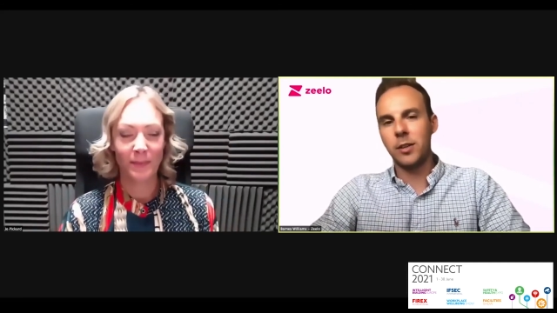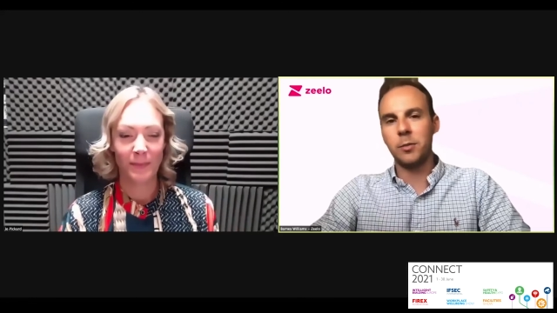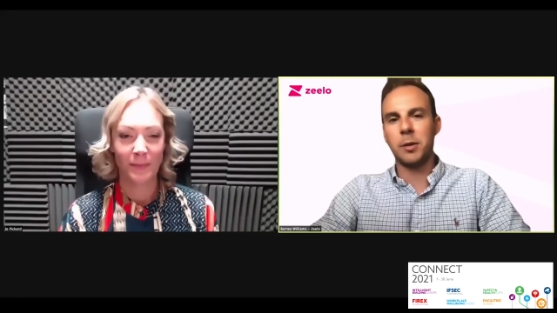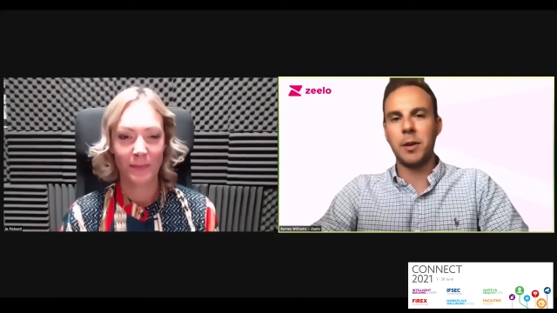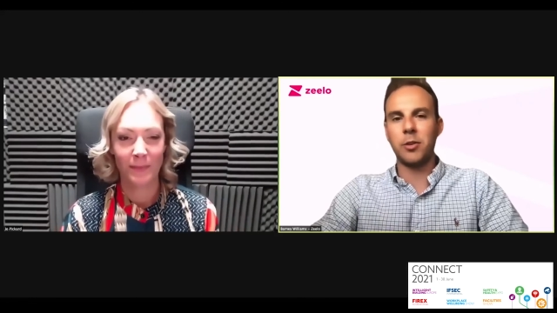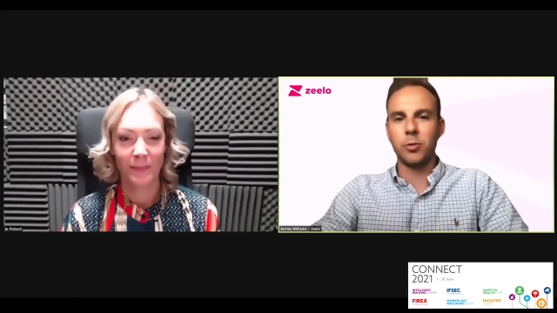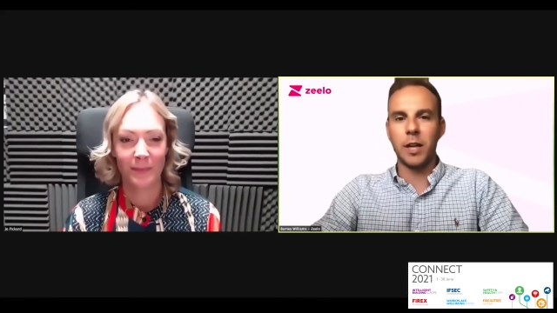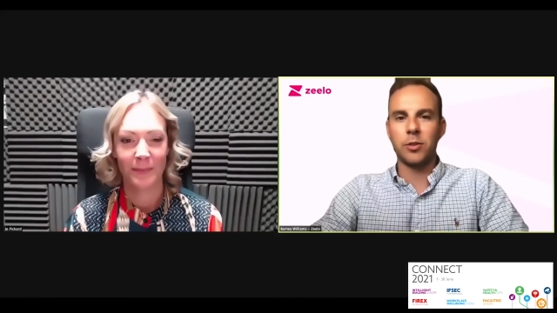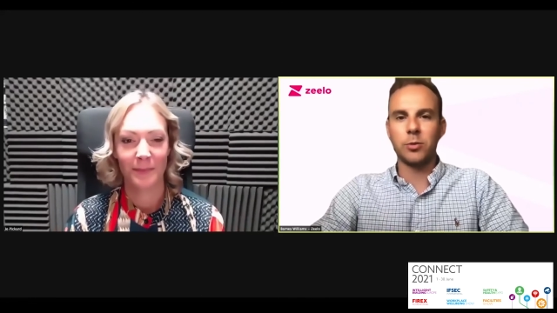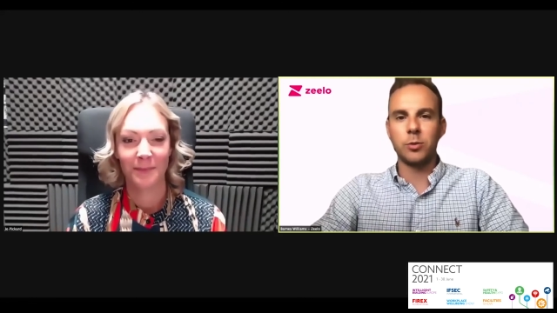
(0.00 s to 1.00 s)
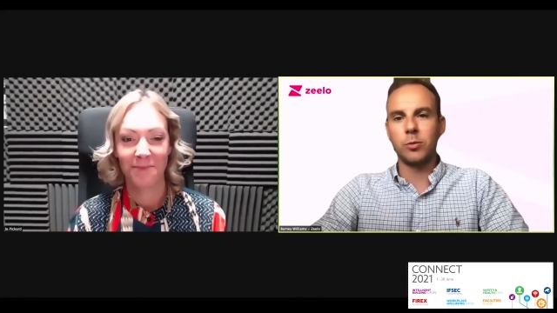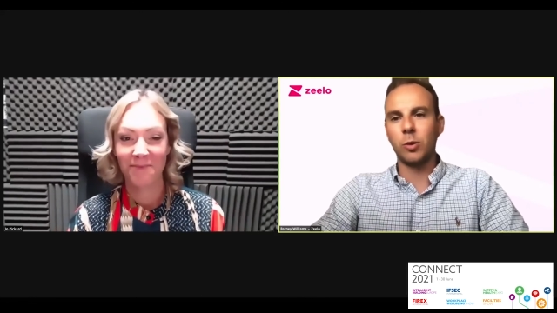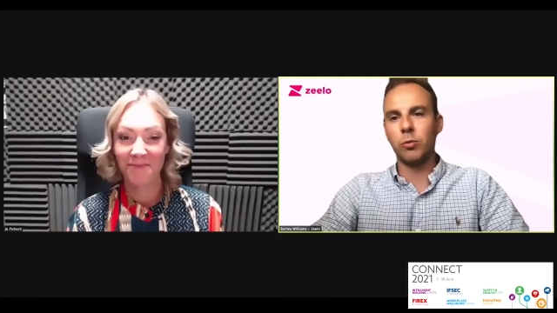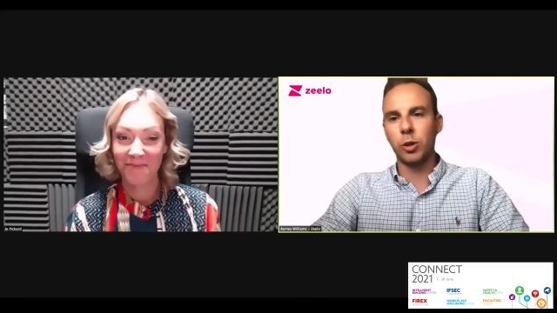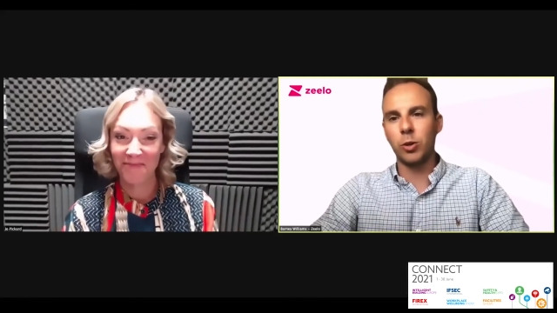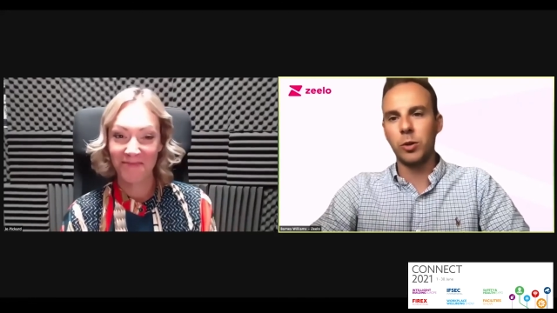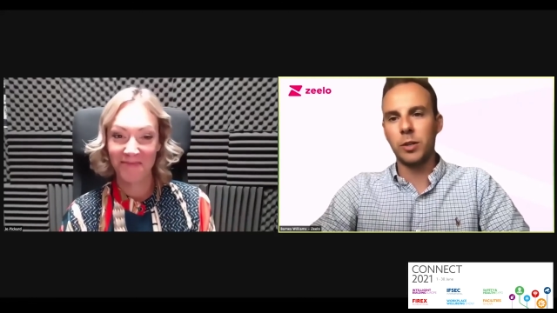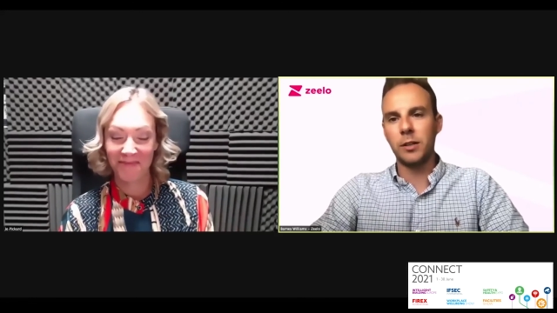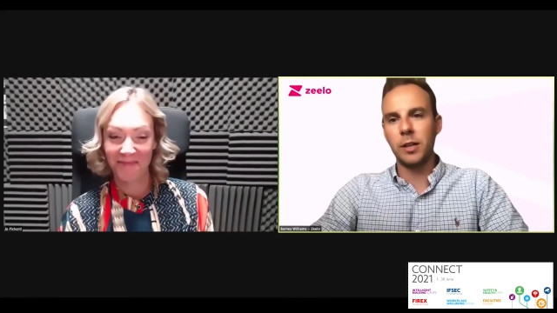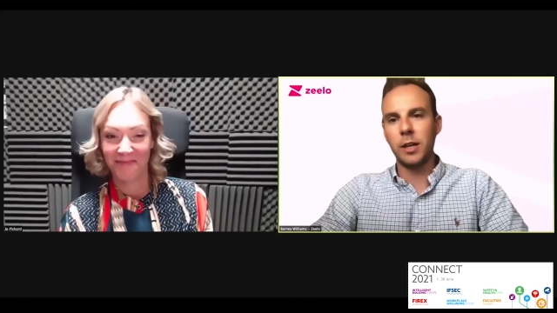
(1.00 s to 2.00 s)
Speaker 1: we can make sure that's all, all
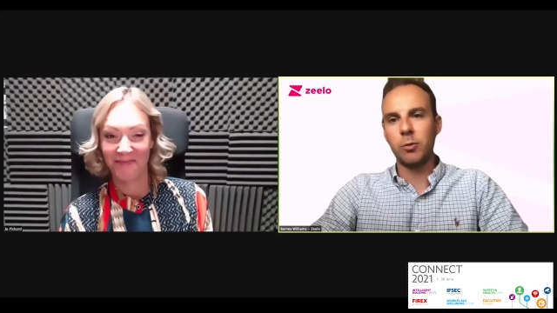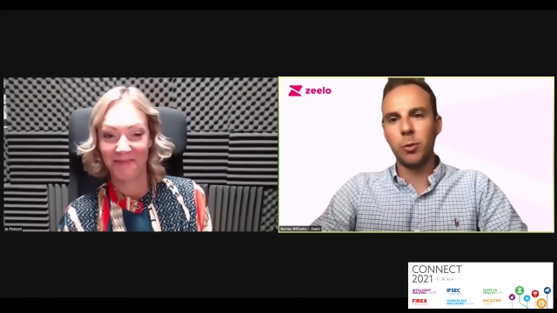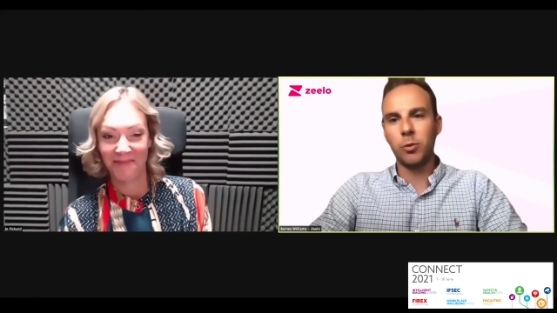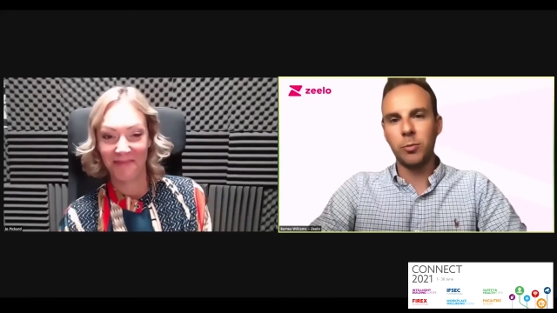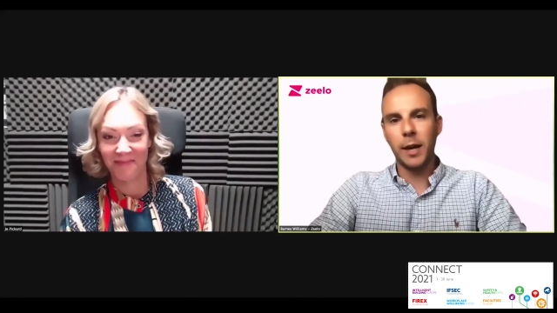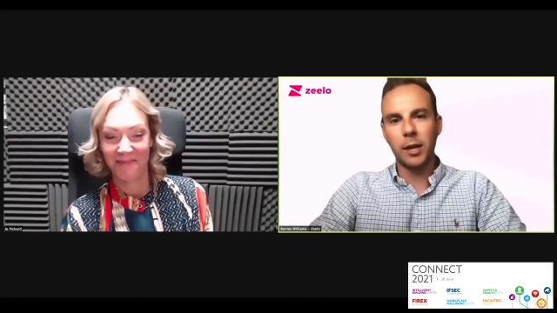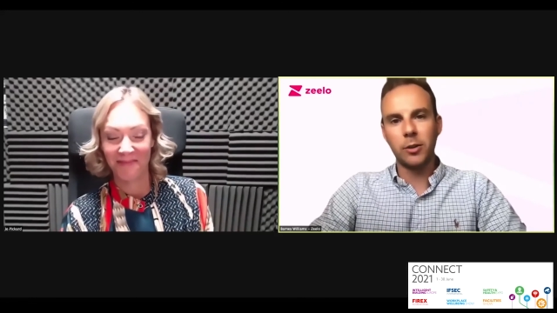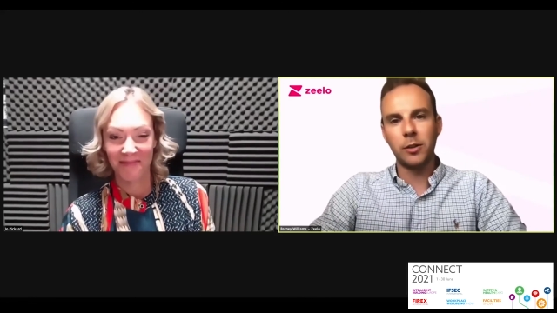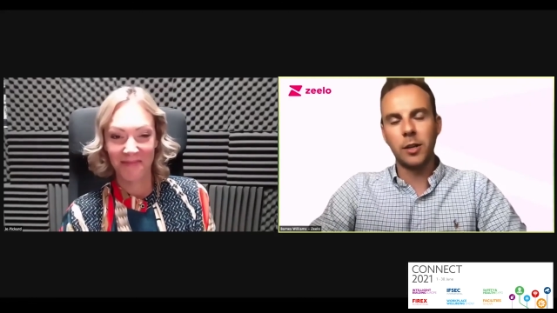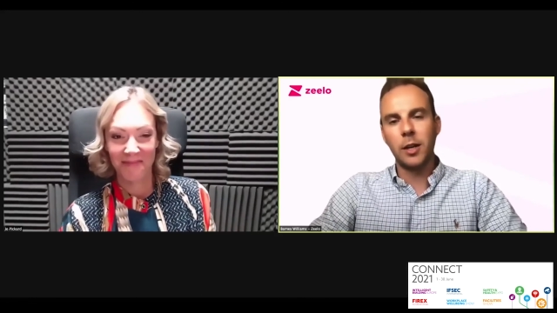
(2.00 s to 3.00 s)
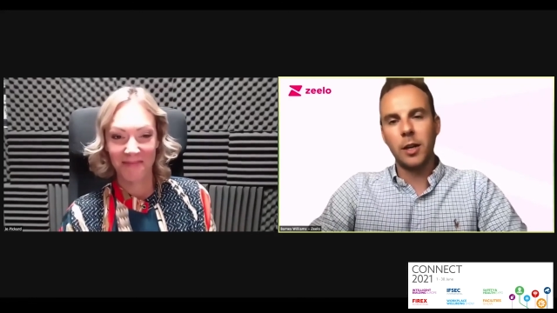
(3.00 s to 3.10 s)
recorded and reported back on.